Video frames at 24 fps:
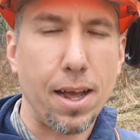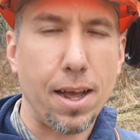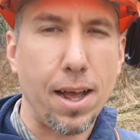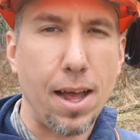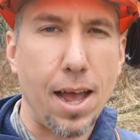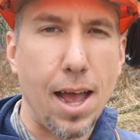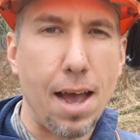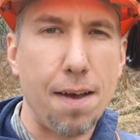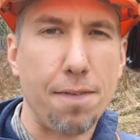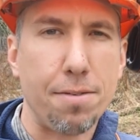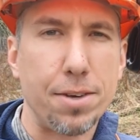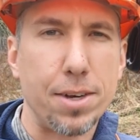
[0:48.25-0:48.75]

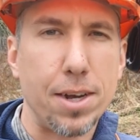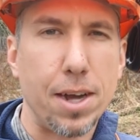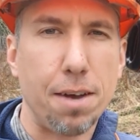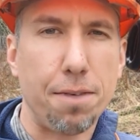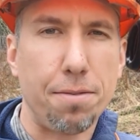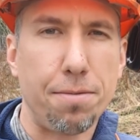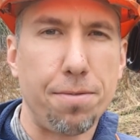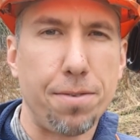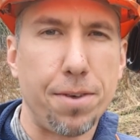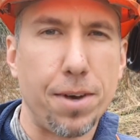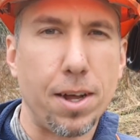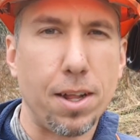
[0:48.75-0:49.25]
have
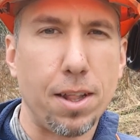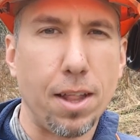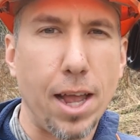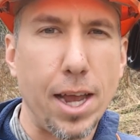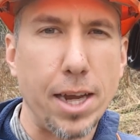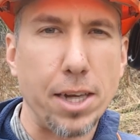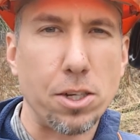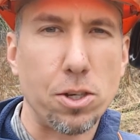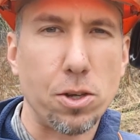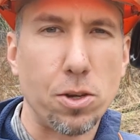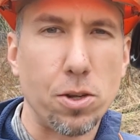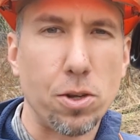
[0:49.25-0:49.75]
enough uh,
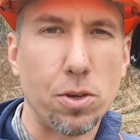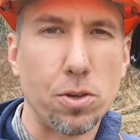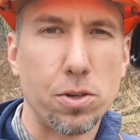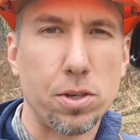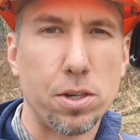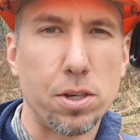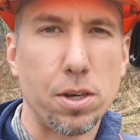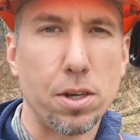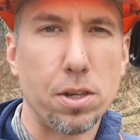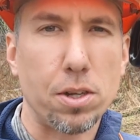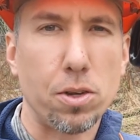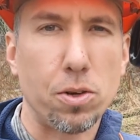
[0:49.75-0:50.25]
light so
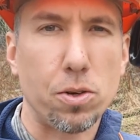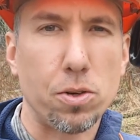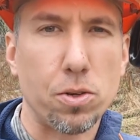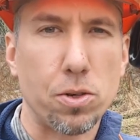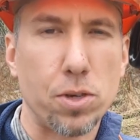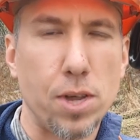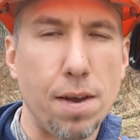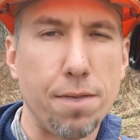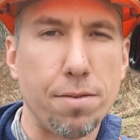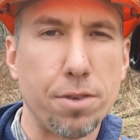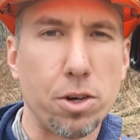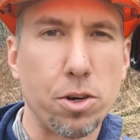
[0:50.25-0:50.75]
those, those
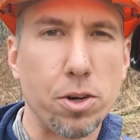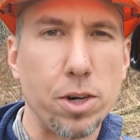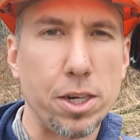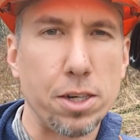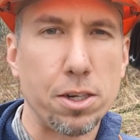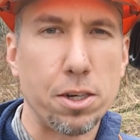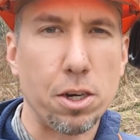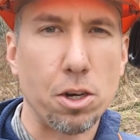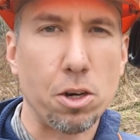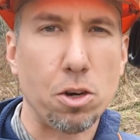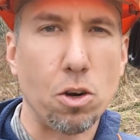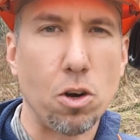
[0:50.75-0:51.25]

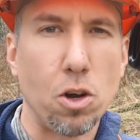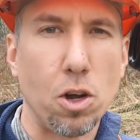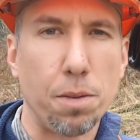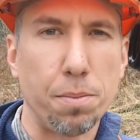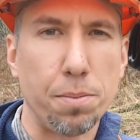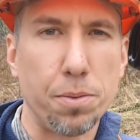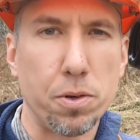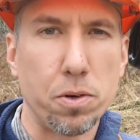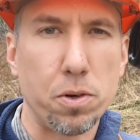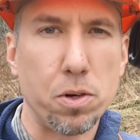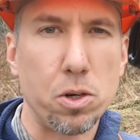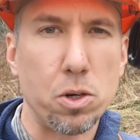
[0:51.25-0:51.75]
evergreens can grow up
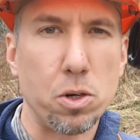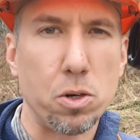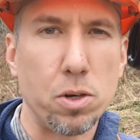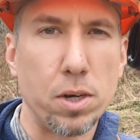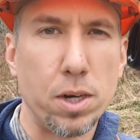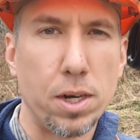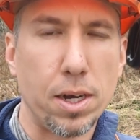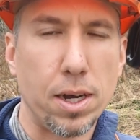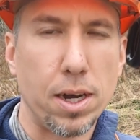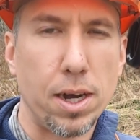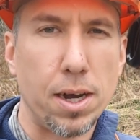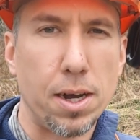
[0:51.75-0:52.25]
through
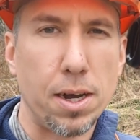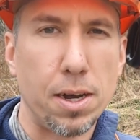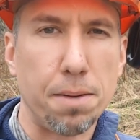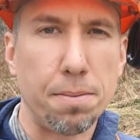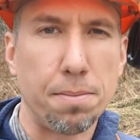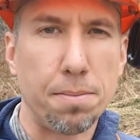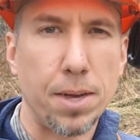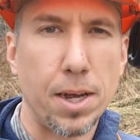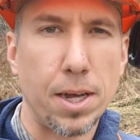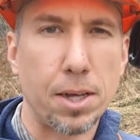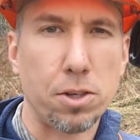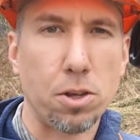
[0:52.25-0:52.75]

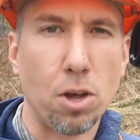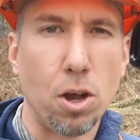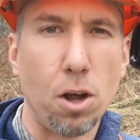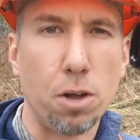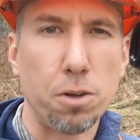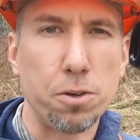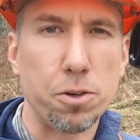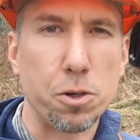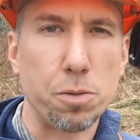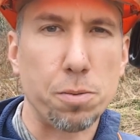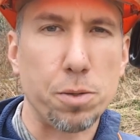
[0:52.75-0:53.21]
um, as the alders